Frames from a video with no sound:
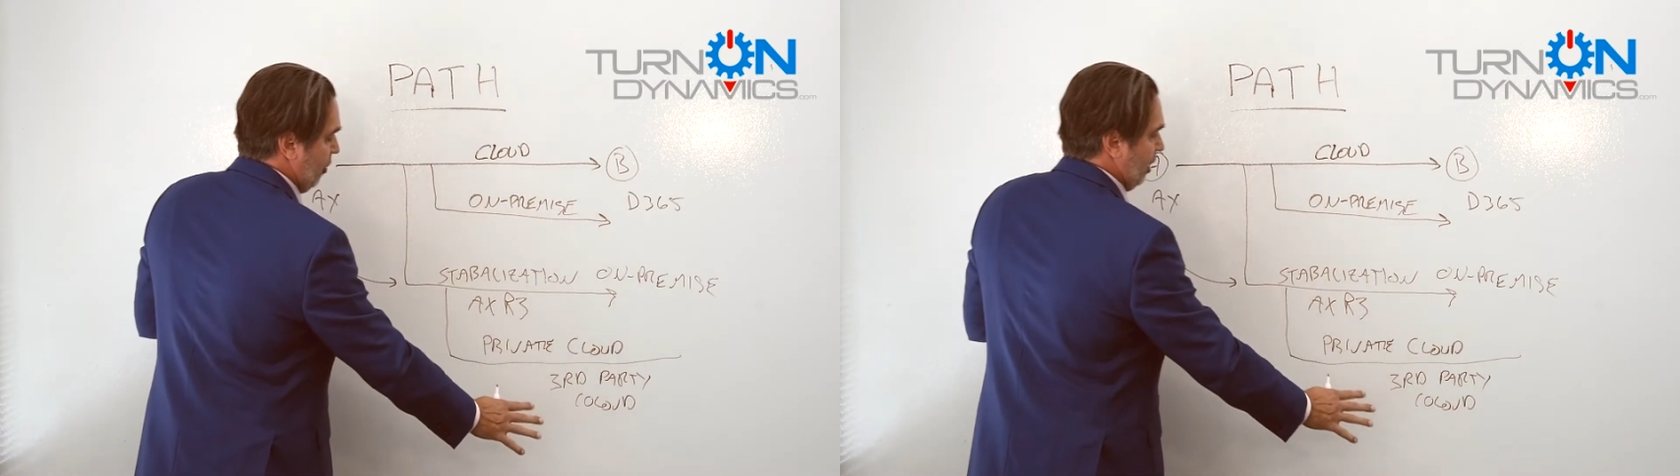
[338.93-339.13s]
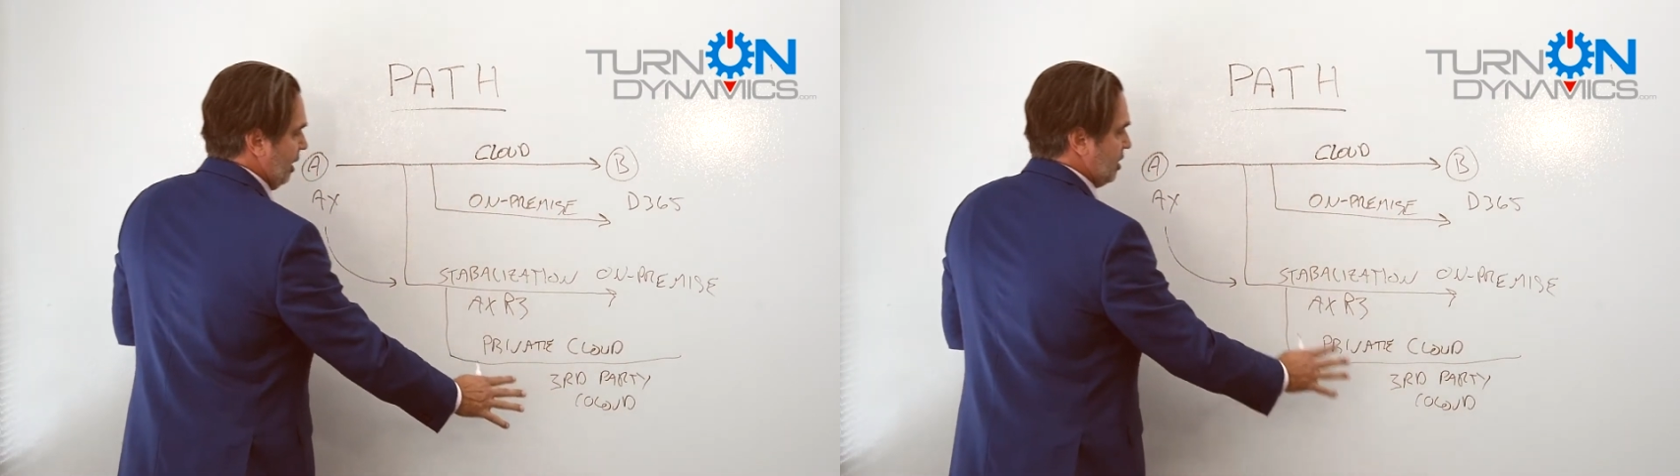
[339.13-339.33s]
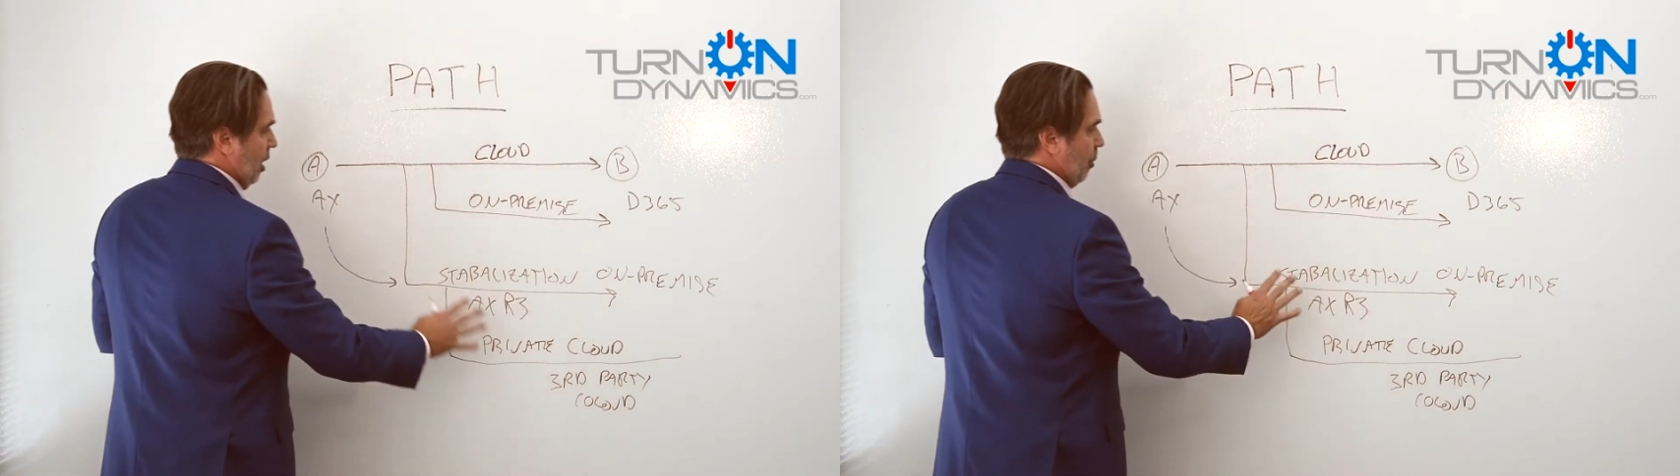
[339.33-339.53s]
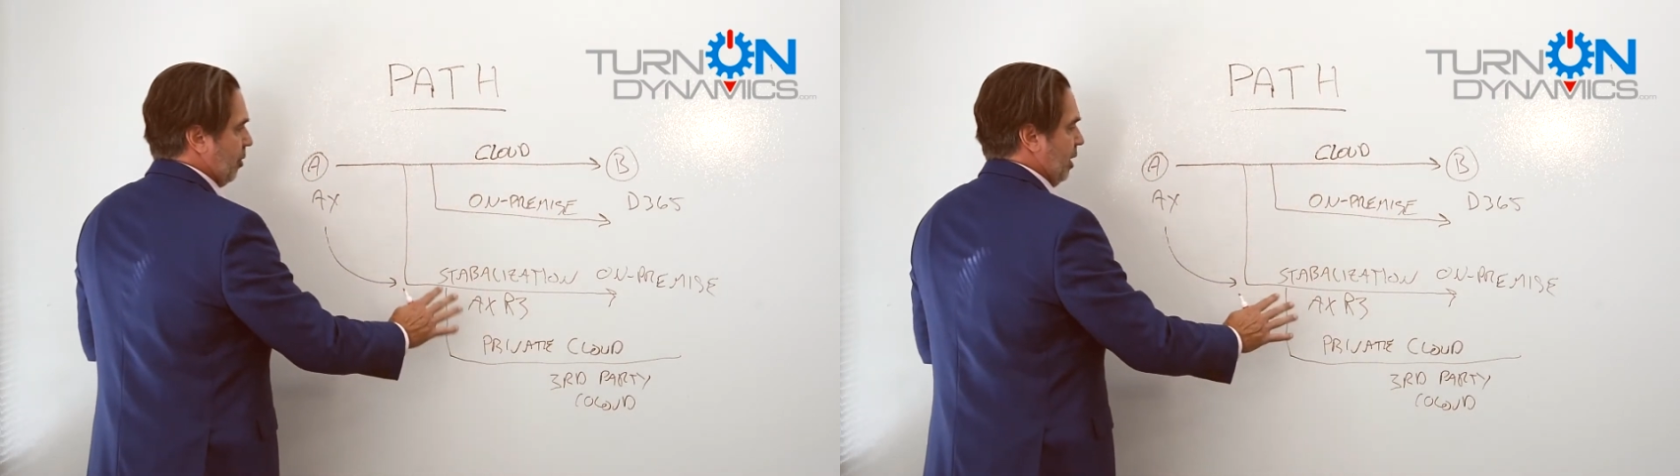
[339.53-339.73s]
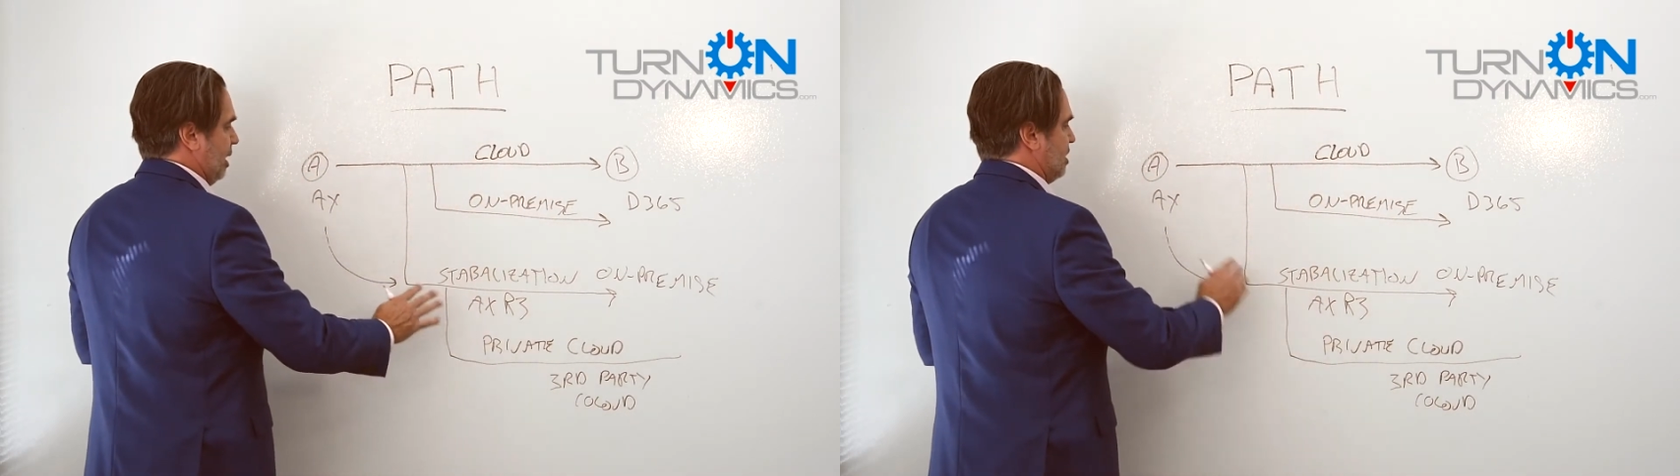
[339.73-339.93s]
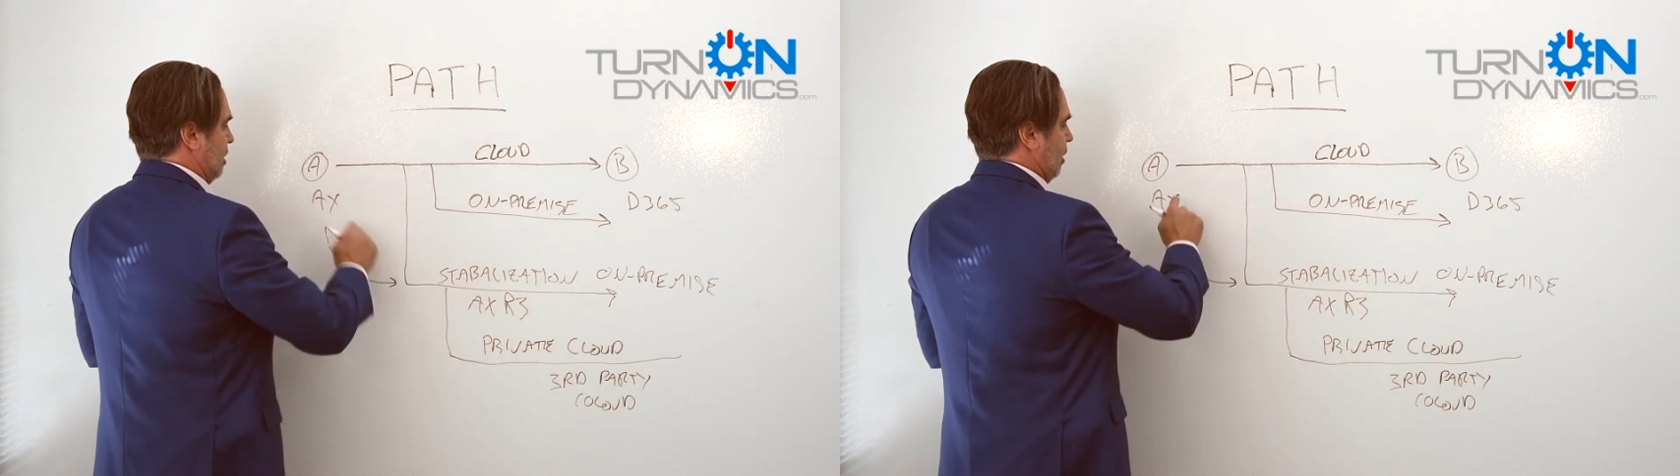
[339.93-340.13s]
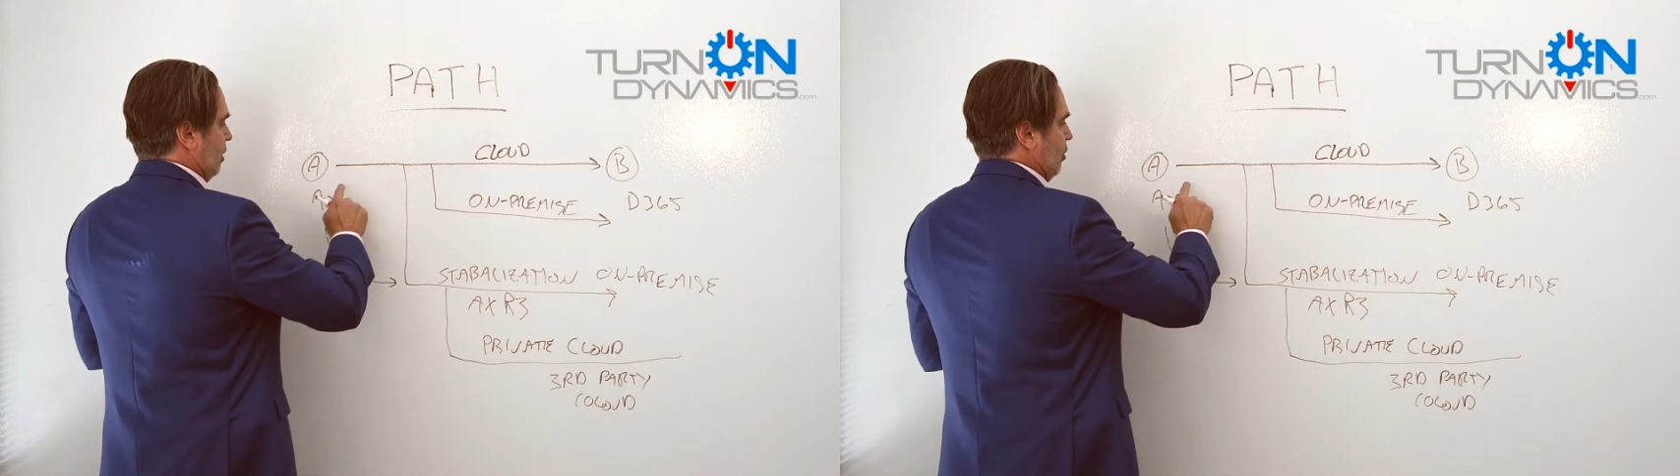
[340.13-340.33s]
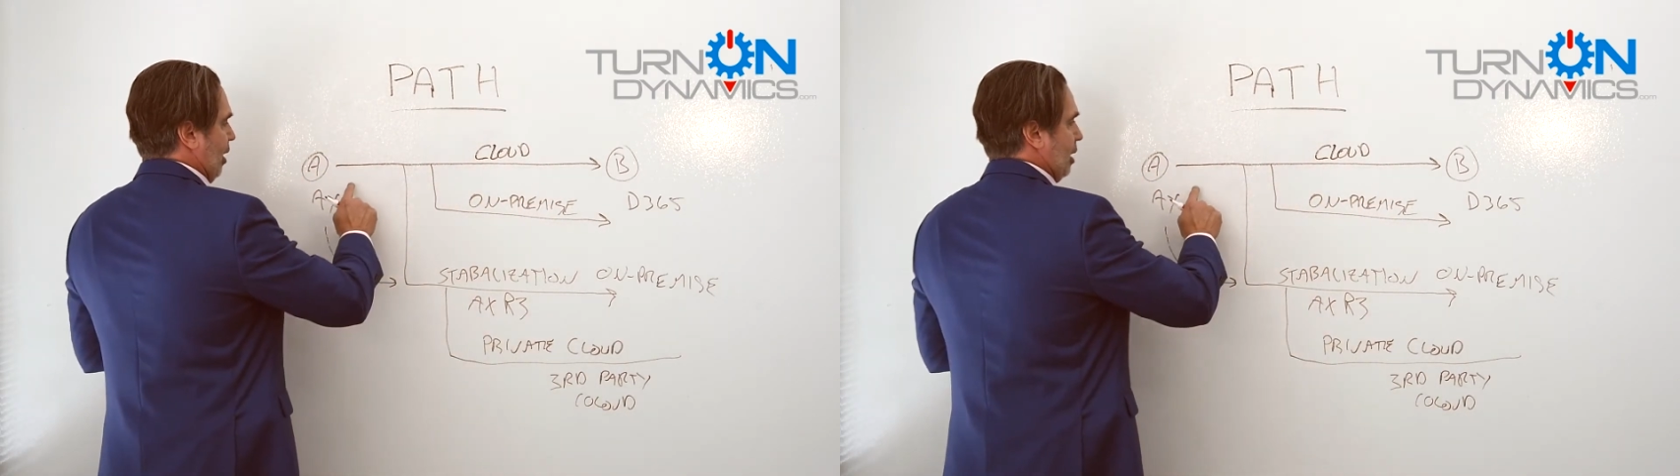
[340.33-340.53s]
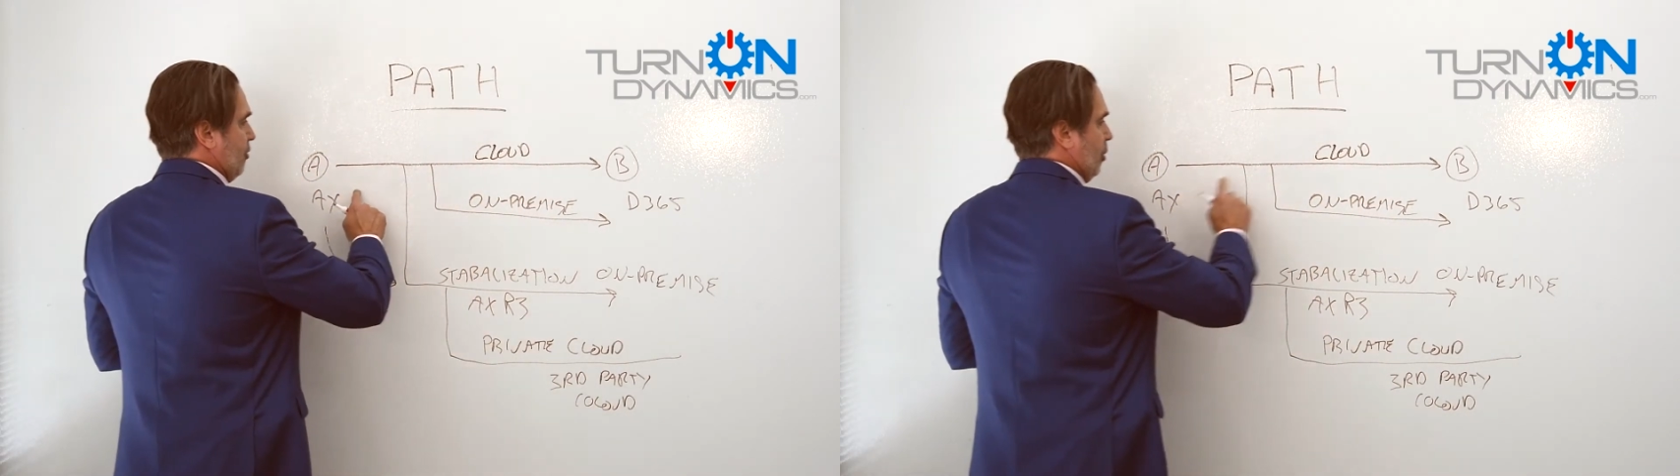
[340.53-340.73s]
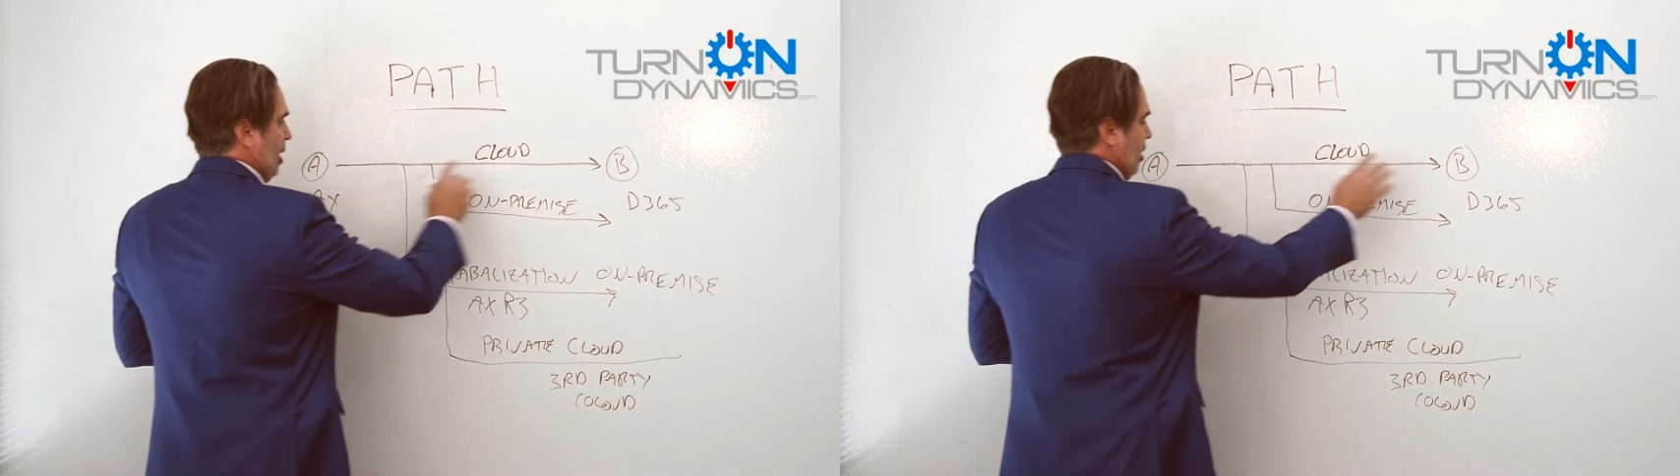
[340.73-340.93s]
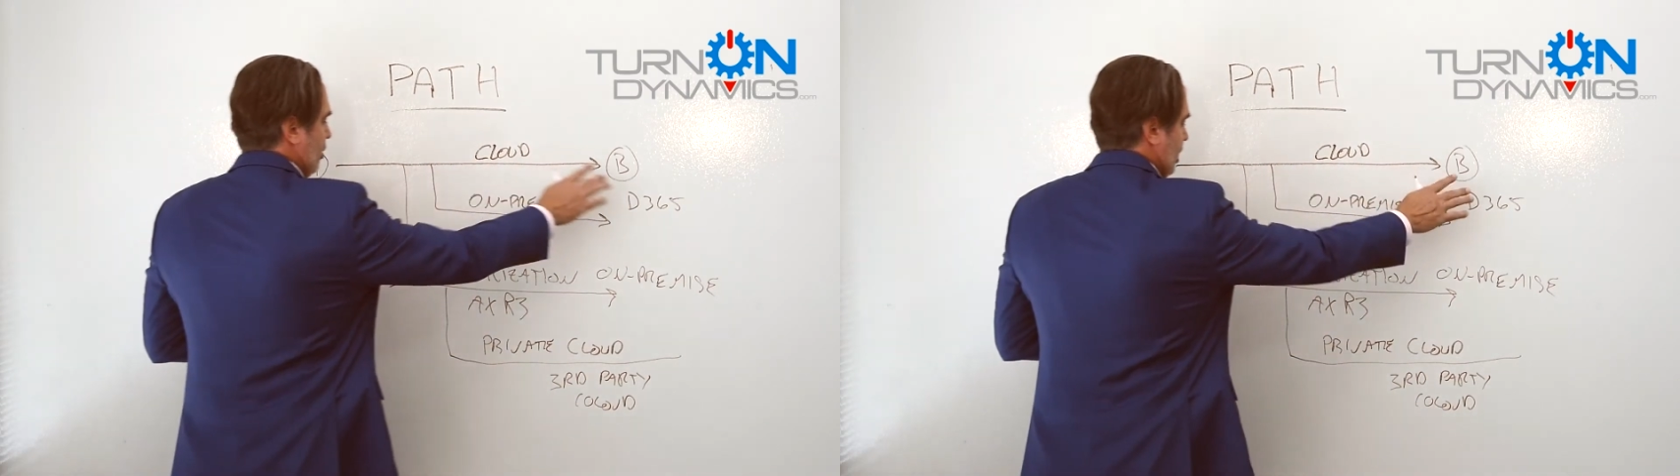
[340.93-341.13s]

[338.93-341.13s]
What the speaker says: these upgrades, directly from here to